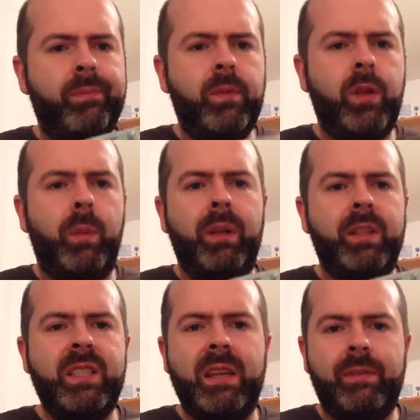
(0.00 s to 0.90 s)
double
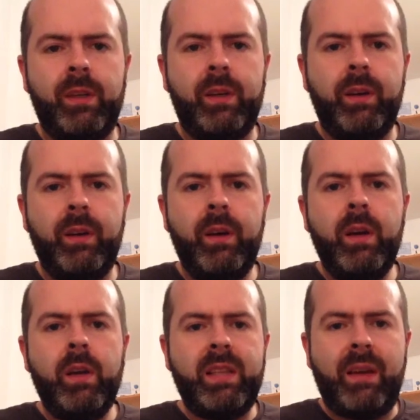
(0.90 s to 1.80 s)
sliver
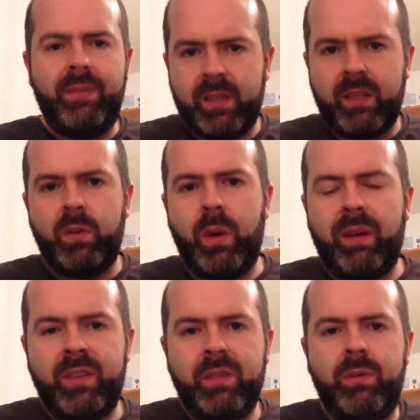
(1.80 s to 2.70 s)
7-inch and
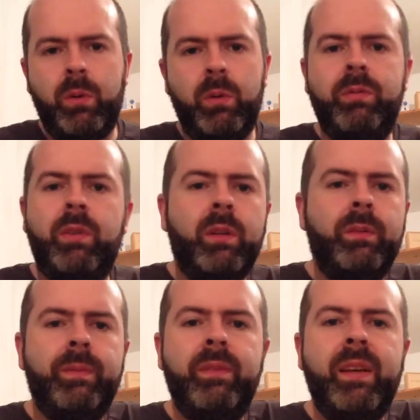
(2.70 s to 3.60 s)
12-inch photo for
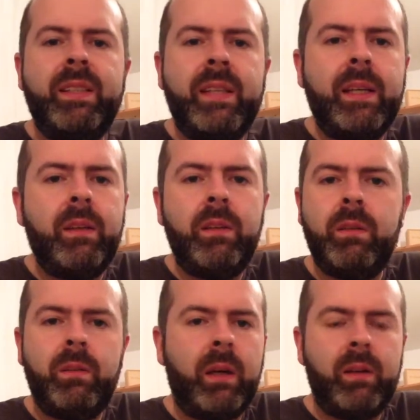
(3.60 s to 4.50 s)
the VC
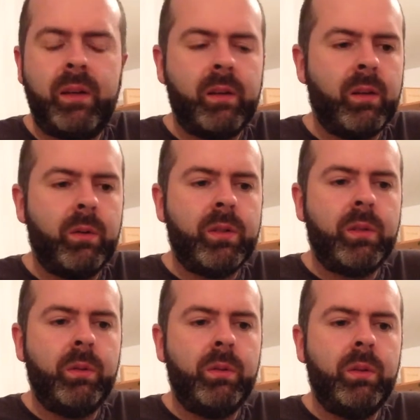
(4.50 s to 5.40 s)
a year ago or
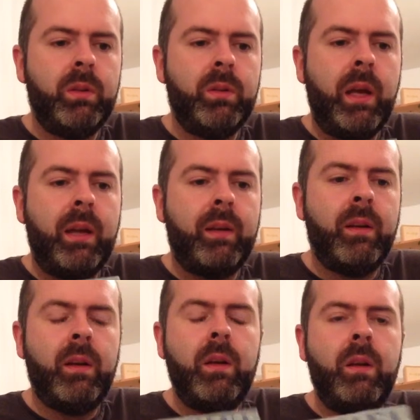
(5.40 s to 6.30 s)
so, and
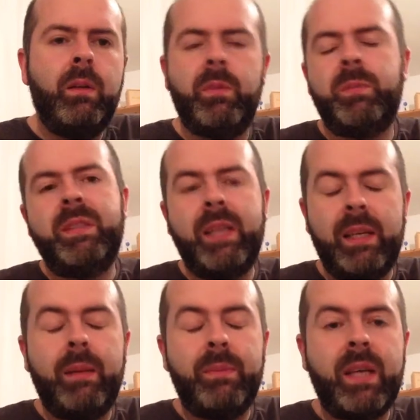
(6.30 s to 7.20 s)
it must be sitting
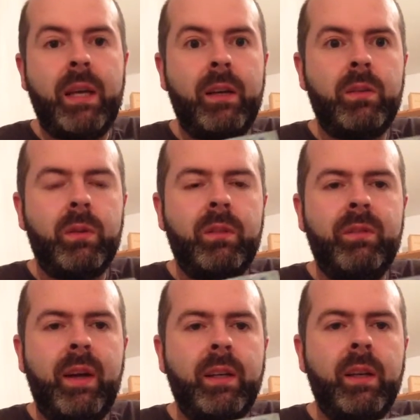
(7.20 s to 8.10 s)
beside it, so I couldn't
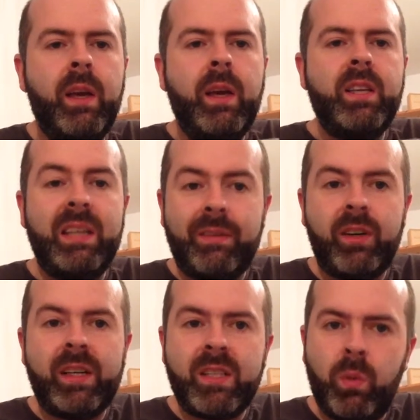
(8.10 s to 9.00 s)
find it. Sliver
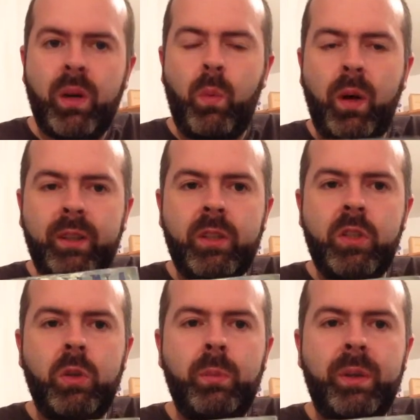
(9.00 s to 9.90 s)
is the one I wanted to
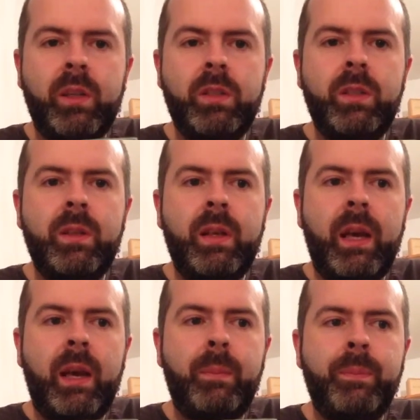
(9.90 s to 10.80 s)
show because
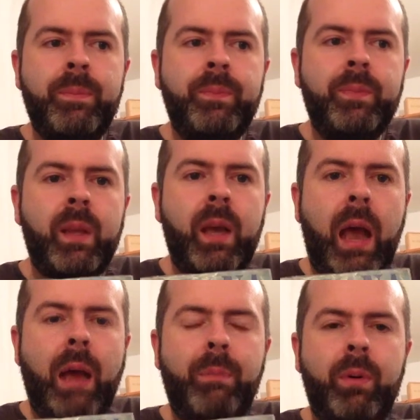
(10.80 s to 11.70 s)

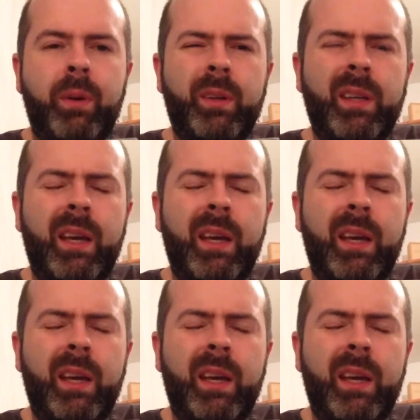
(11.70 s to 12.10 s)
I bought it